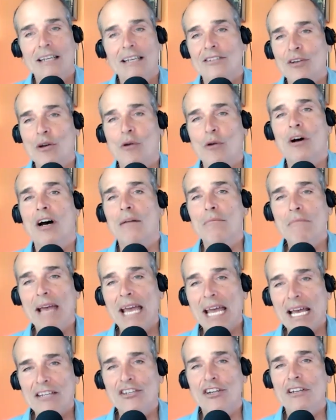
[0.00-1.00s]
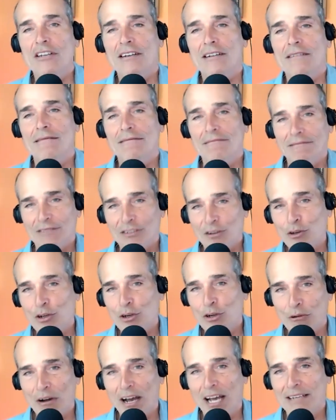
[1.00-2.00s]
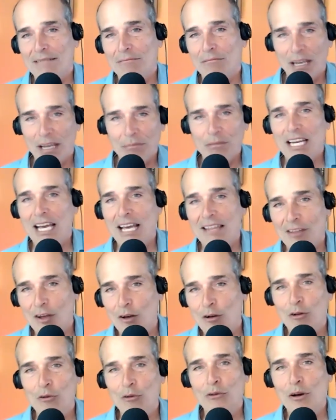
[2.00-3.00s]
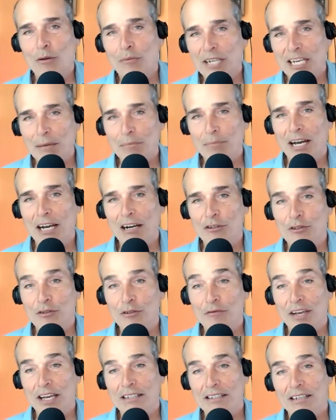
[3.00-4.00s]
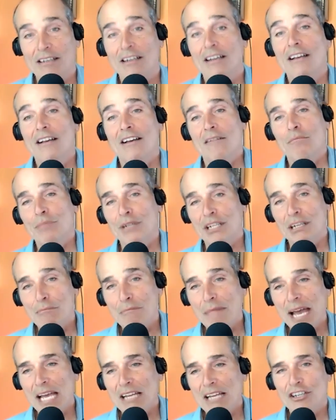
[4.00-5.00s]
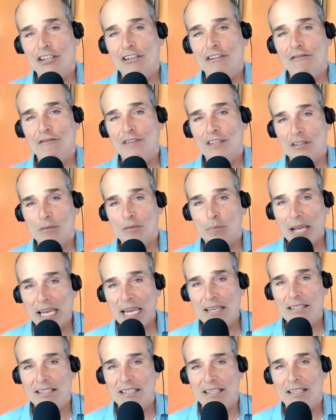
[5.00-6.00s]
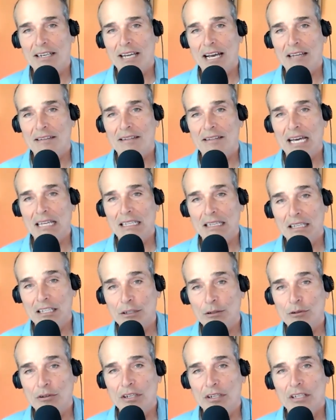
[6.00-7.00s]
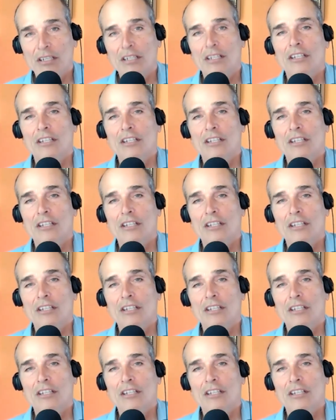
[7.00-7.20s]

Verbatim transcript: So imagine, so you're right, maybe not the whole Roman Empire is affected, but imagine if Vespasian had that loot.